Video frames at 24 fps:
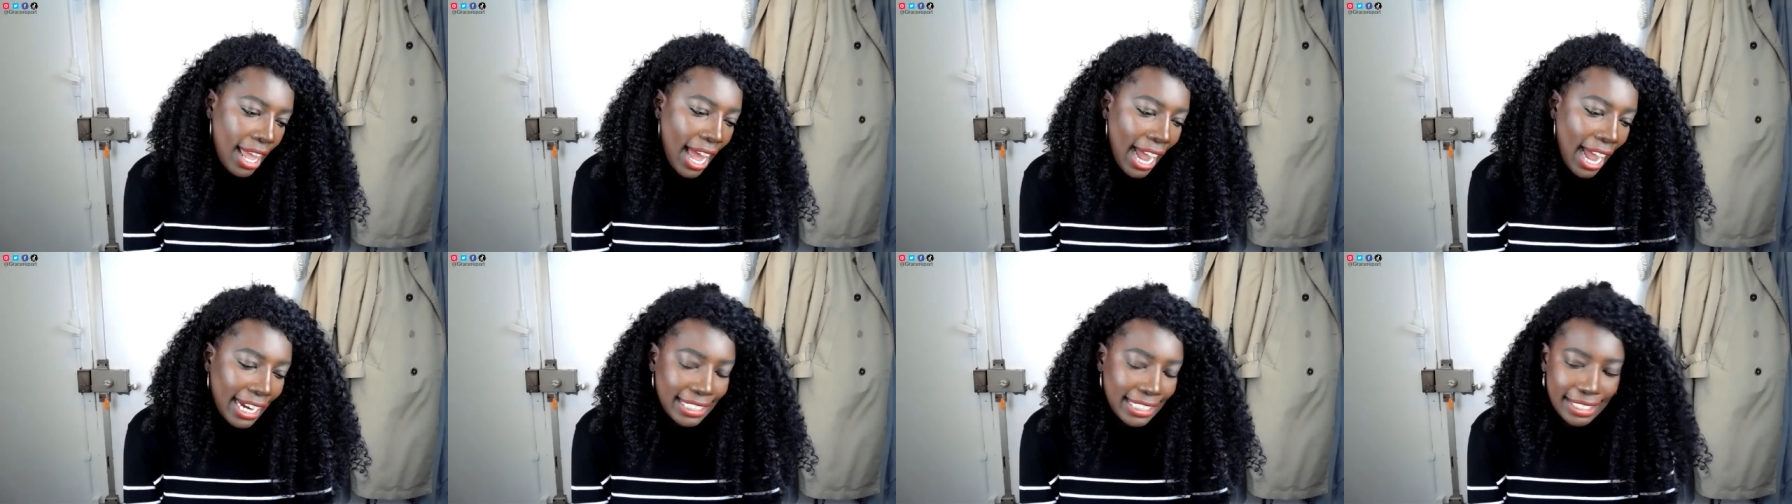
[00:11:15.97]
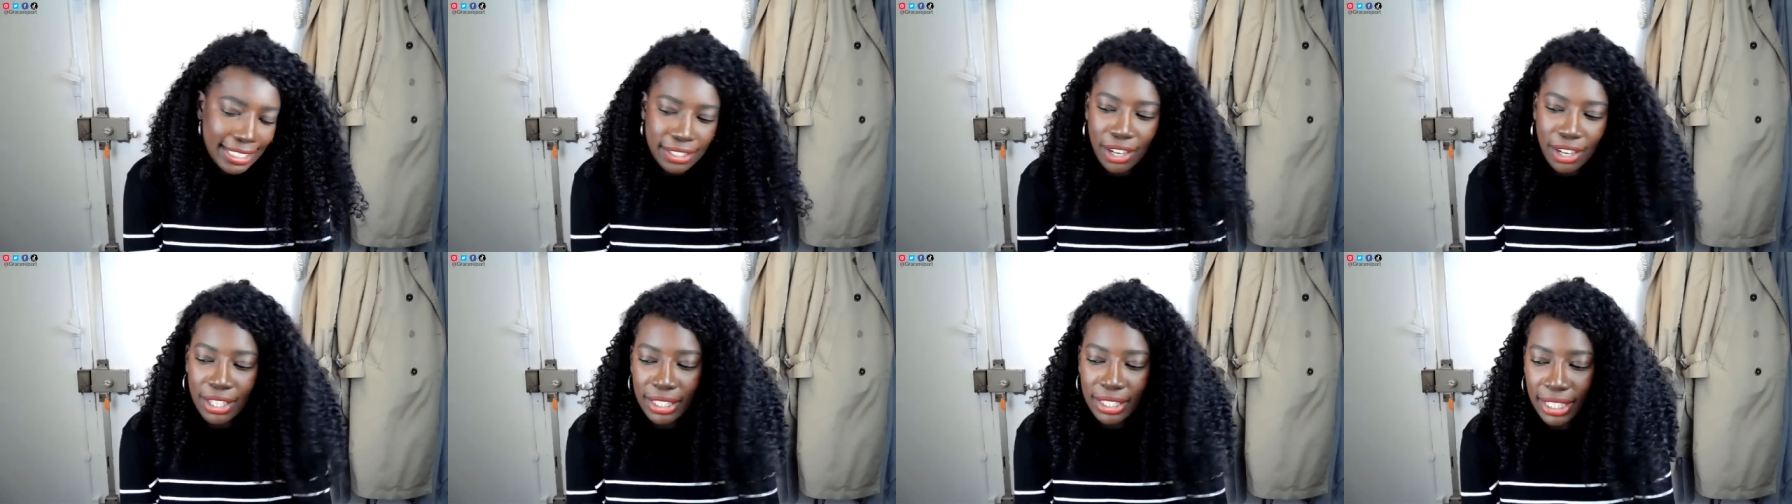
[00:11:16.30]
i did
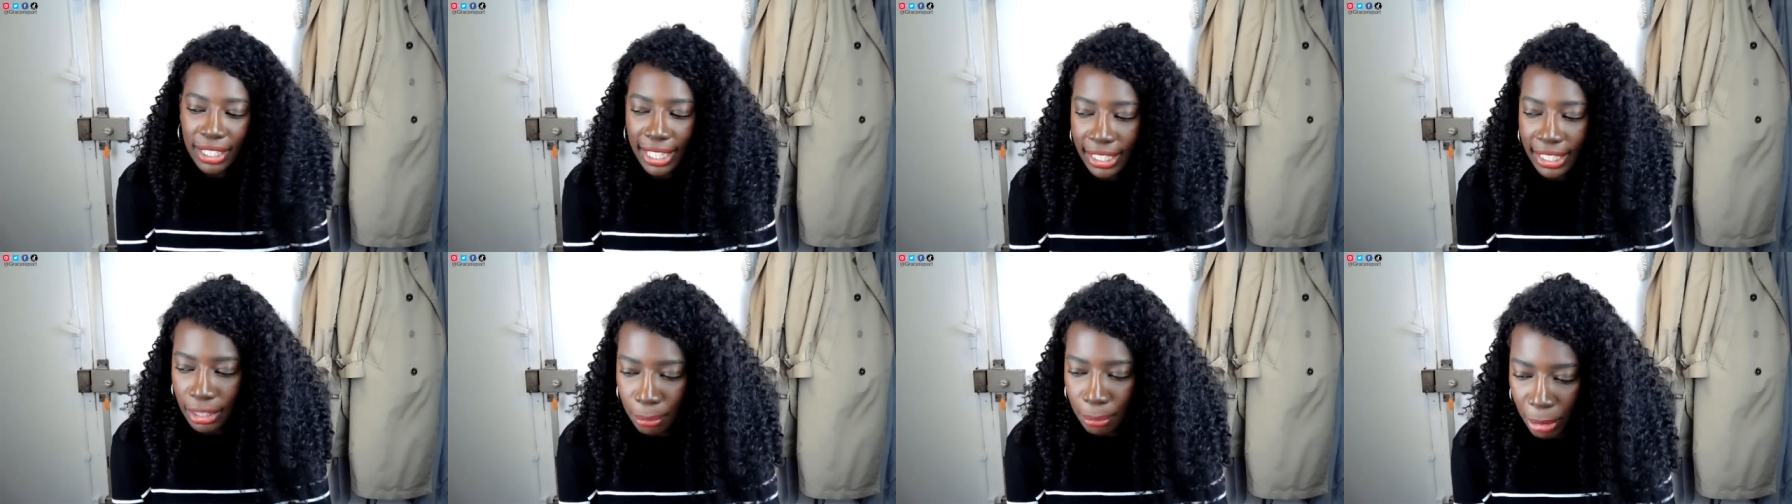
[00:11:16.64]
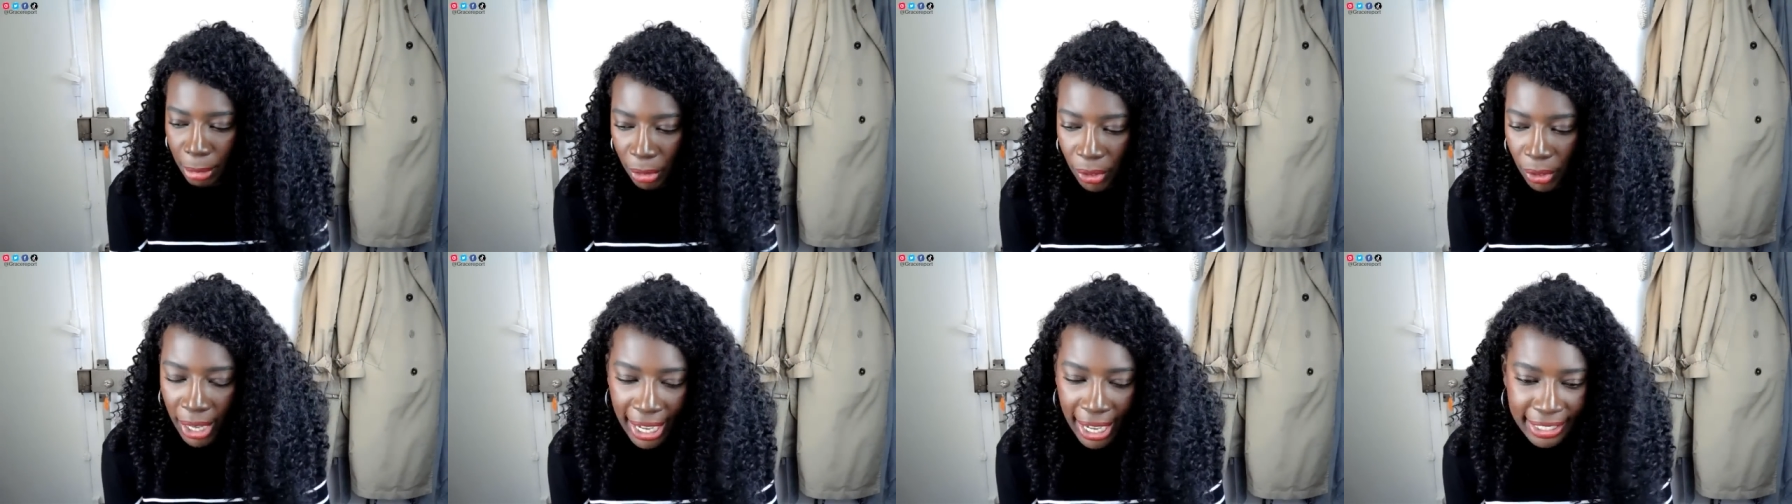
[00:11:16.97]
not like the
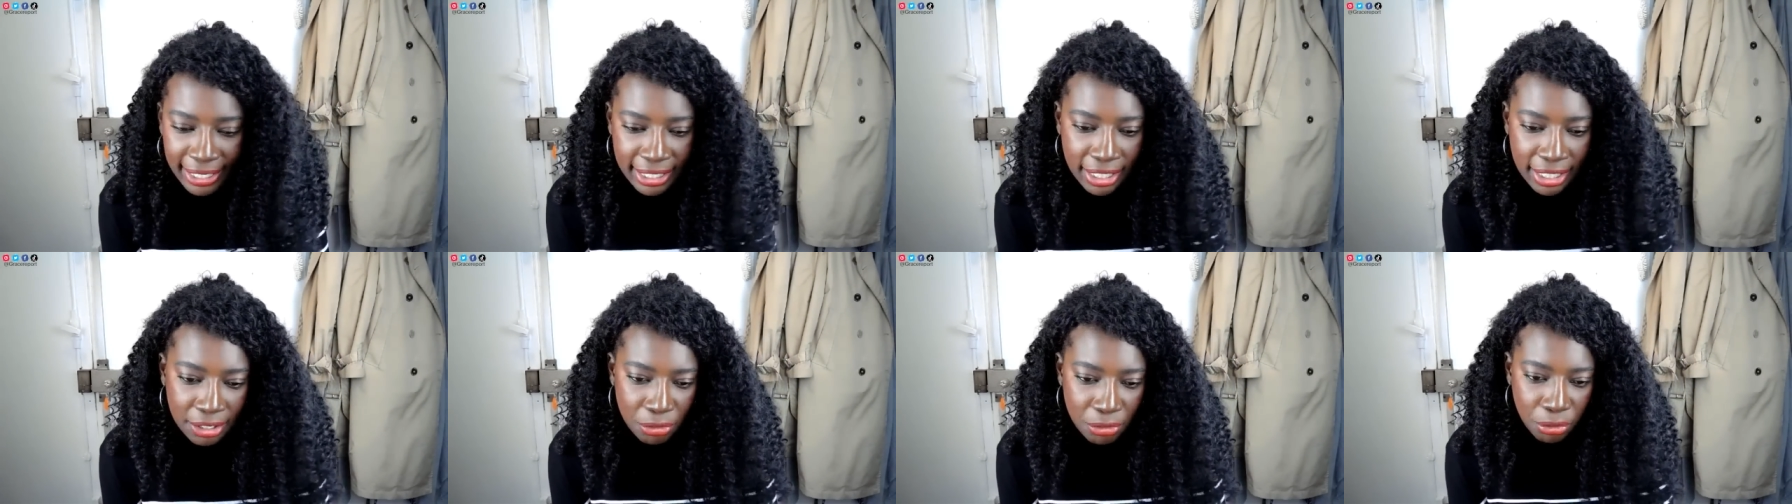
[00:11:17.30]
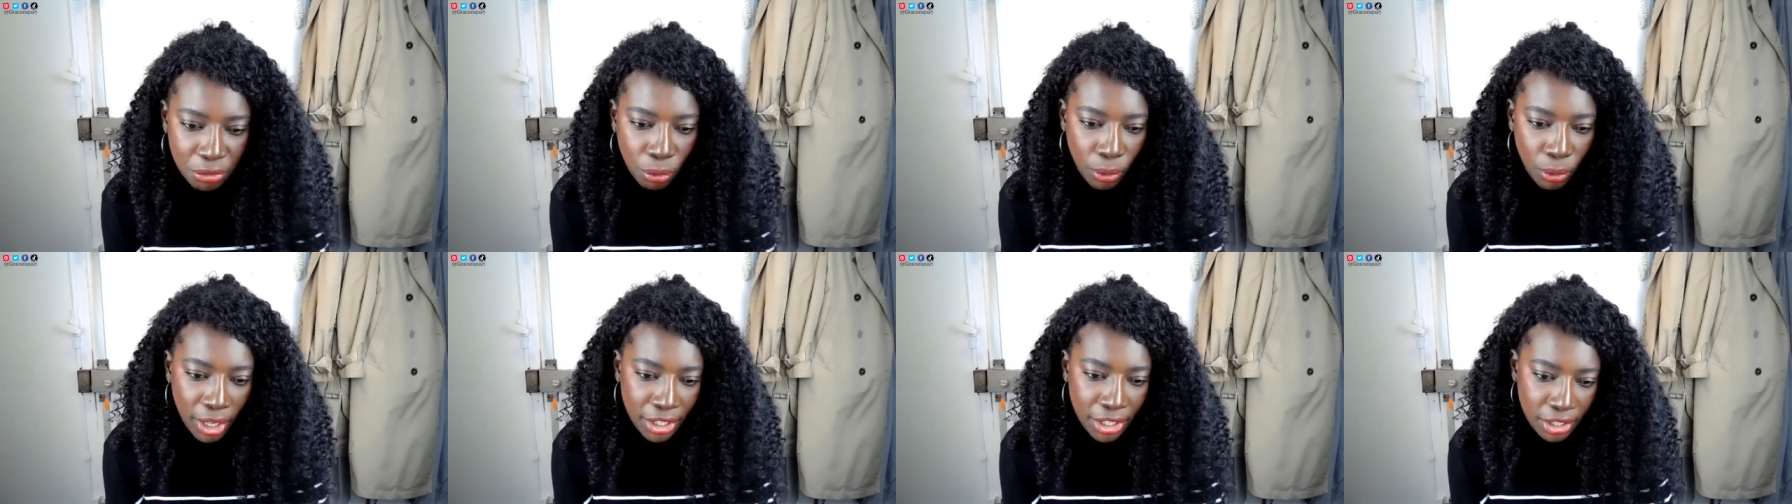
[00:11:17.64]
brother asking the
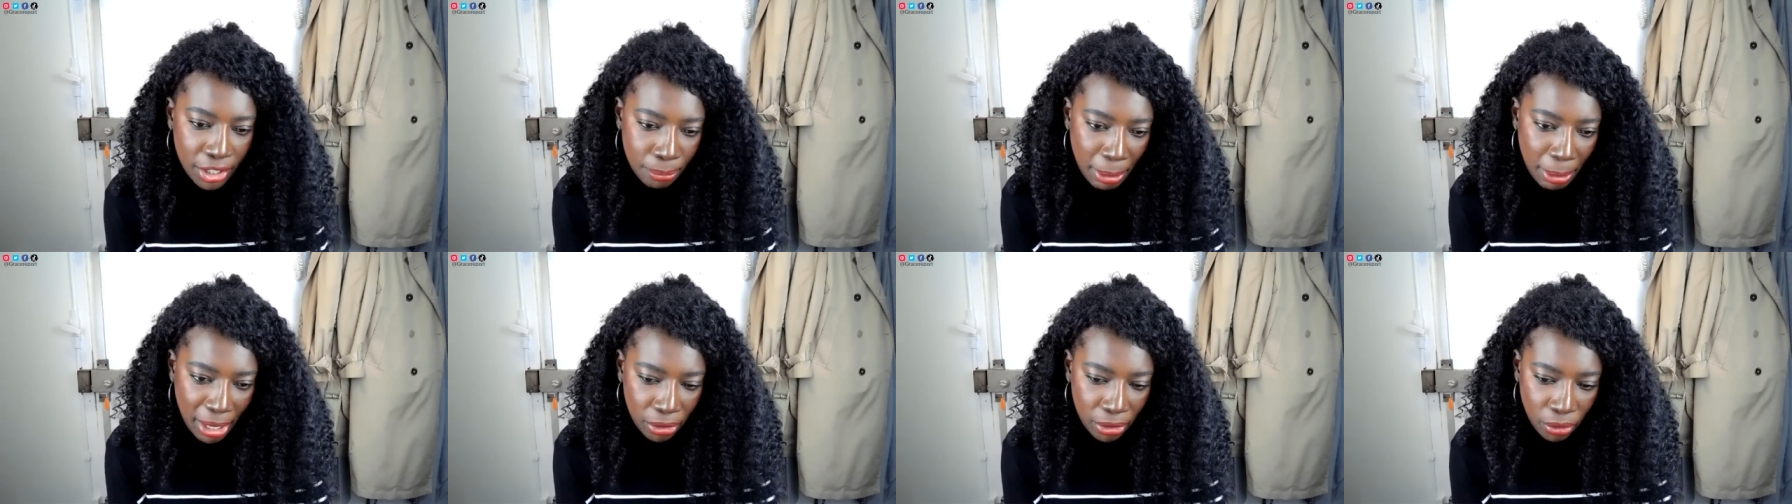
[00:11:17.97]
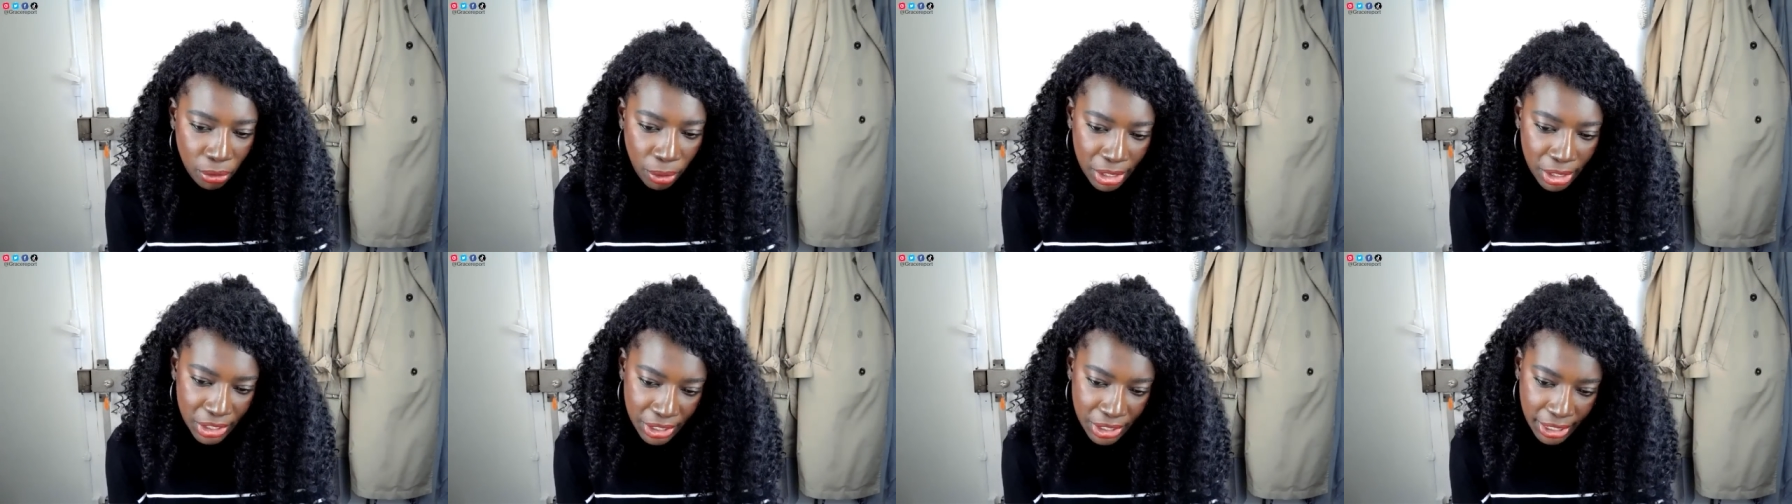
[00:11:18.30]
400 pound
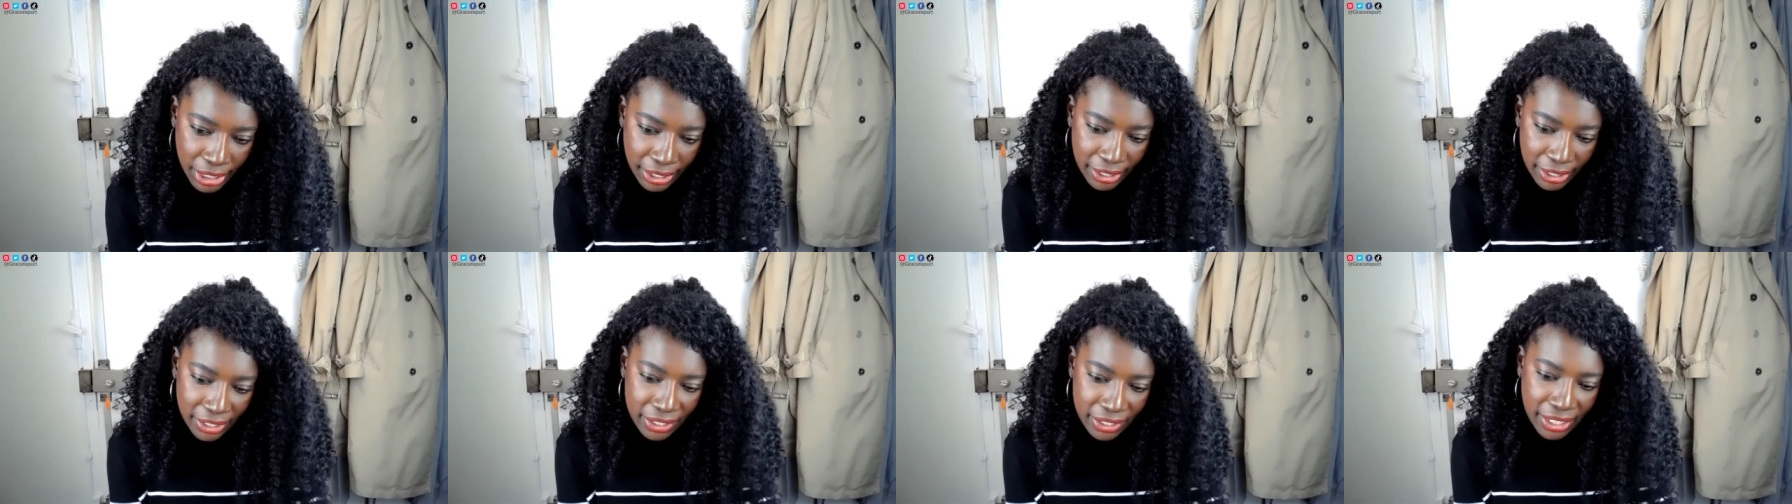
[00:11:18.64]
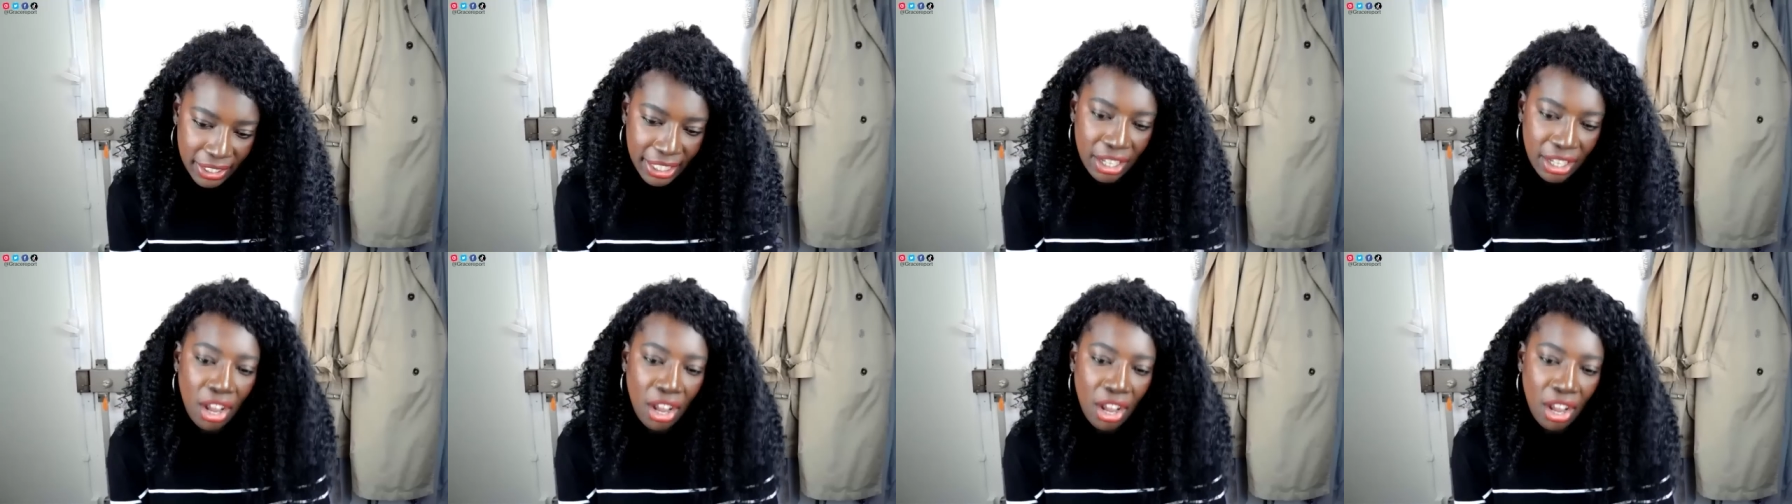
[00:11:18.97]
question it's
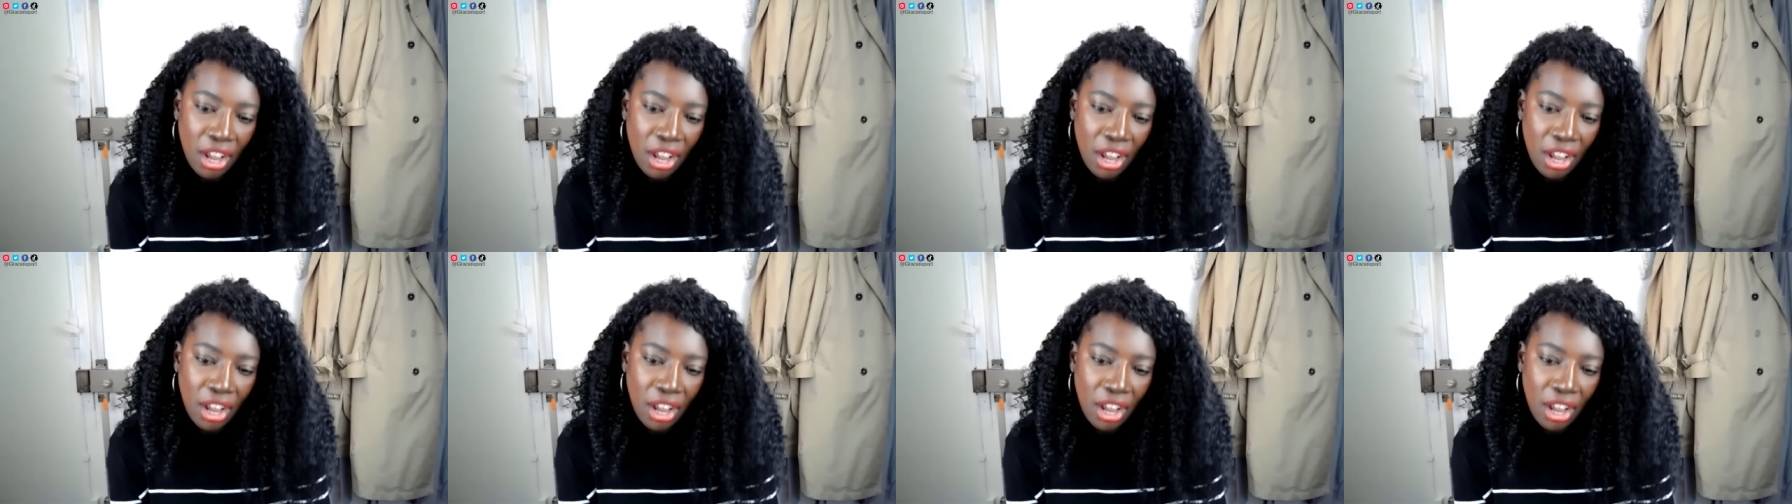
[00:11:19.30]
like